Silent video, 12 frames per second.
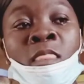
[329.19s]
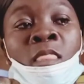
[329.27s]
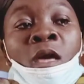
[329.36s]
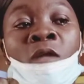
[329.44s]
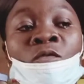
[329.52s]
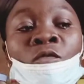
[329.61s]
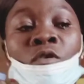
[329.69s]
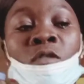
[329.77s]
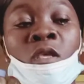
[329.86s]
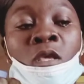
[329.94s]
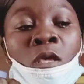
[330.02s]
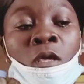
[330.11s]
Then for
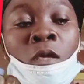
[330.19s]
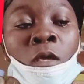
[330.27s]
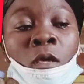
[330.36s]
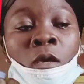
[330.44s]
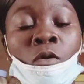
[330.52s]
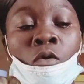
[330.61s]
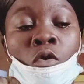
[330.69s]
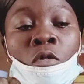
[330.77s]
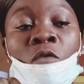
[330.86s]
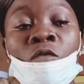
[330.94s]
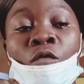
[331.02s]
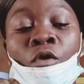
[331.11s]
the
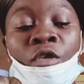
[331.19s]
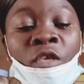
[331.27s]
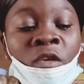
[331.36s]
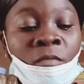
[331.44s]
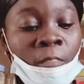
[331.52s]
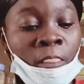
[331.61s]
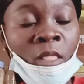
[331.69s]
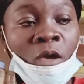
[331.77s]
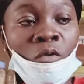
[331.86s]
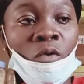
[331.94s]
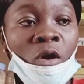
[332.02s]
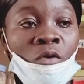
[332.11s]
olive oil,
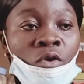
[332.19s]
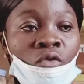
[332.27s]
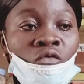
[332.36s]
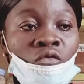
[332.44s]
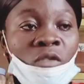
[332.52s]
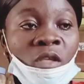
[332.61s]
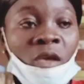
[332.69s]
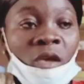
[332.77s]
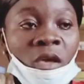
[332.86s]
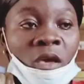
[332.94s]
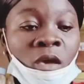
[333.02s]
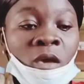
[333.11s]
we are going to take